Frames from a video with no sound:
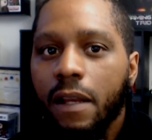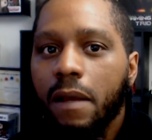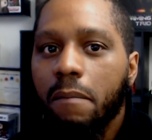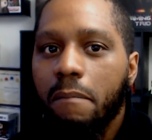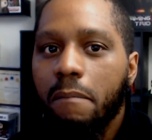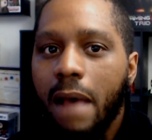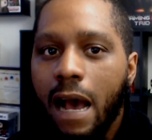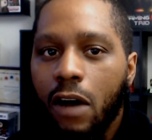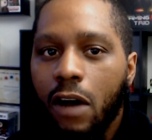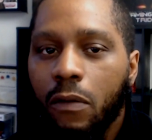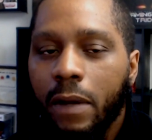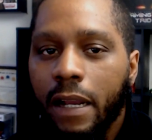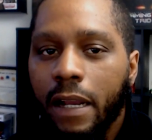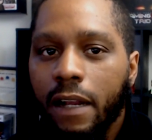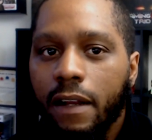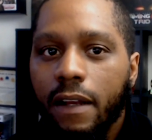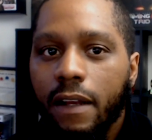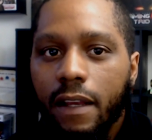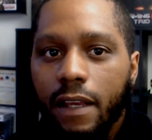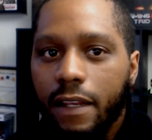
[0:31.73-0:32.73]

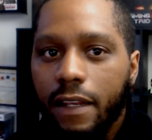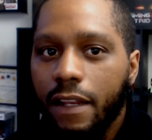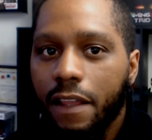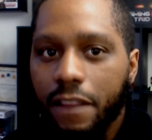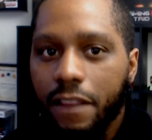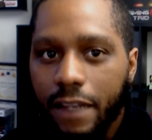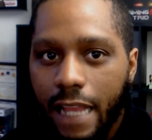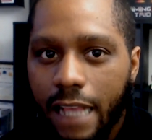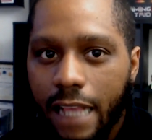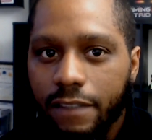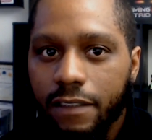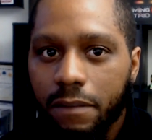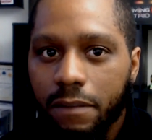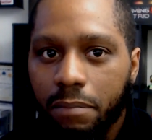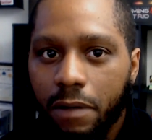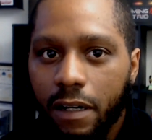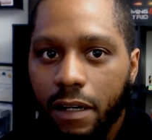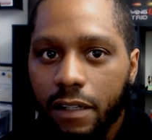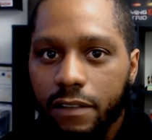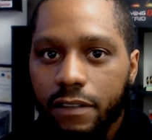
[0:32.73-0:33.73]
malware, and other nasty
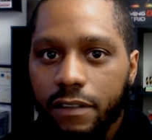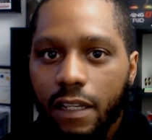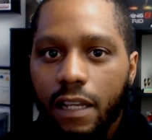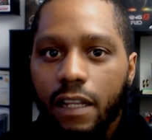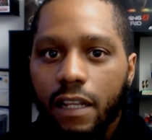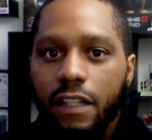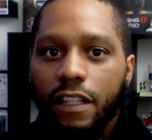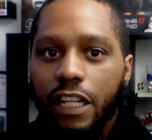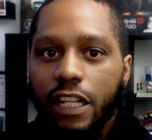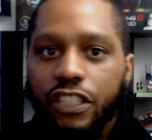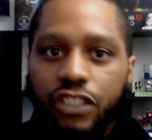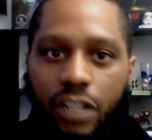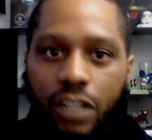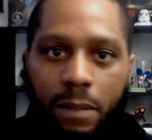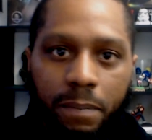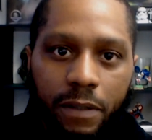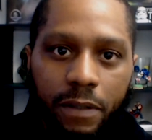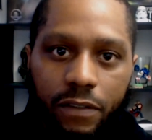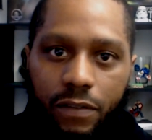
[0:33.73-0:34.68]
bugs. Let's jump into